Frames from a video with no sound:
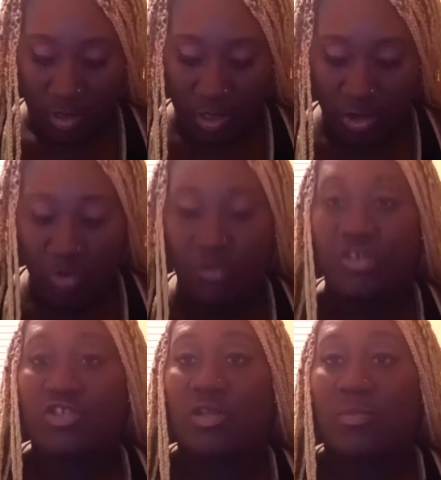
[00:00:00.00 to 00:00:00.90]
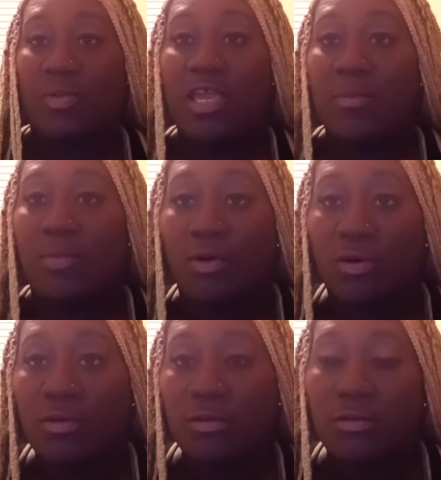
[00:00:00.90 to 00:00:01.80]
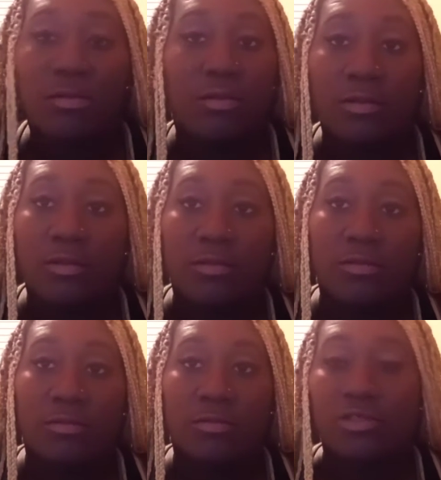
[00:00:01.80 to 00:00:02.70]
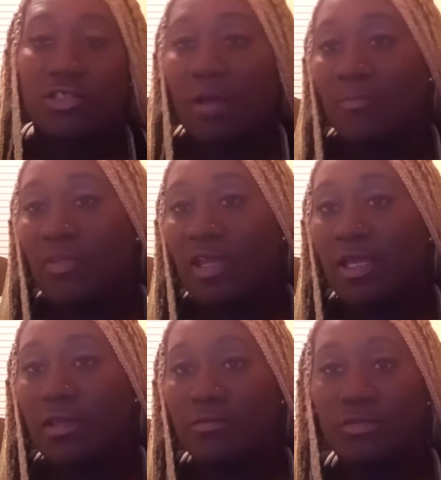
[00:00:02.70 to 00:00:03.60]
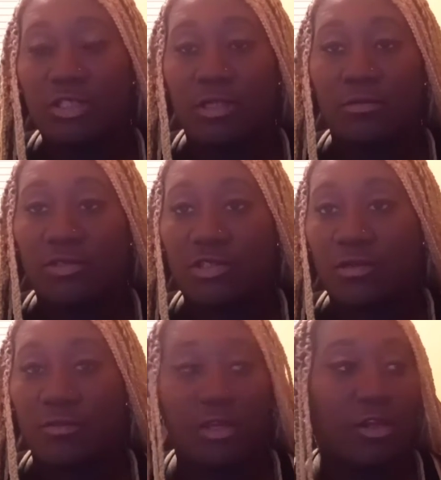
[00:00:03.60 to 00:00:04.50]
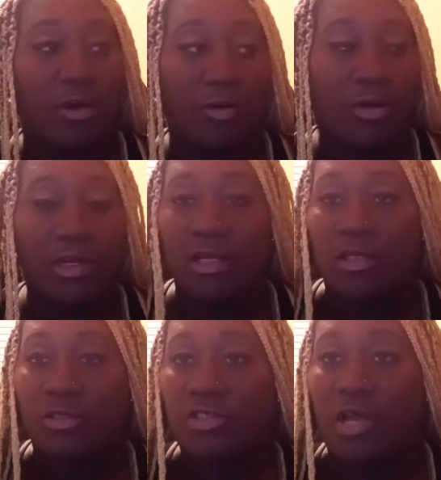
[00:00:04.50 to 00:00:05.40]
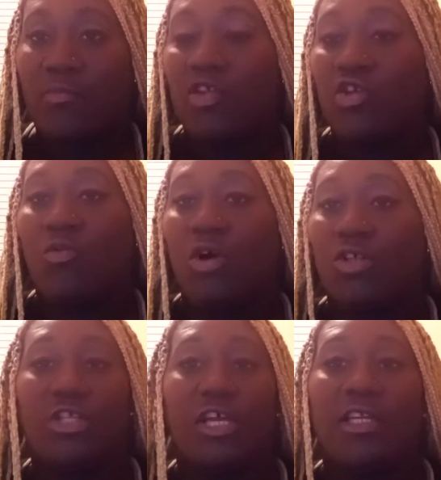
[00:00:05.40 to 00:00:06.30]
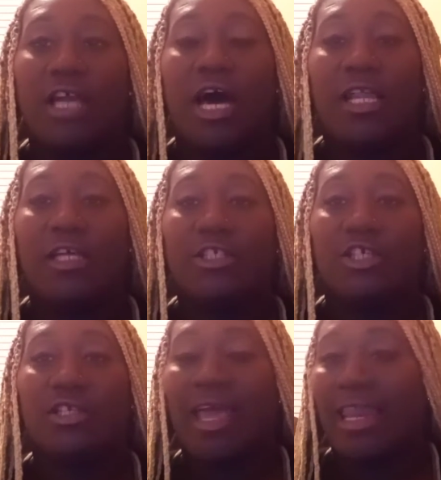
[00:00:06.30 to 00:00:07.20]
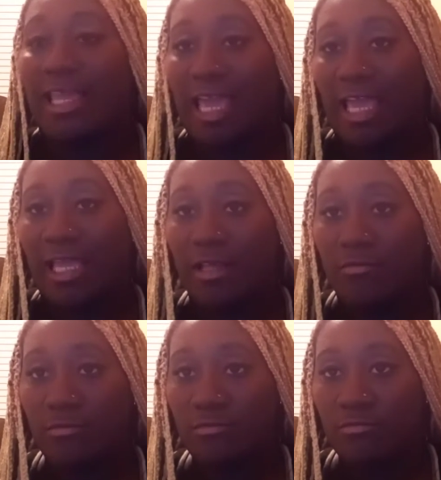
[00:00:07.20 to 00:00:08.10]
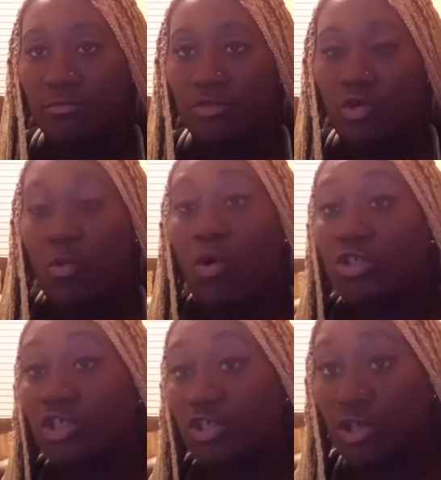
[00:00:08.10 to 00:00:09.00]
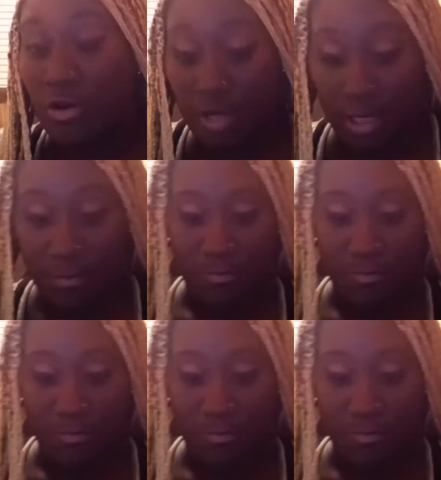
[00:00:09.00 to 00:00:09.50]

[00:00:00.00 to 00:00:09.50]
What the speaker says: You know, it's the people, something, you know, something you want to acknowledge and dedicate towards your journey.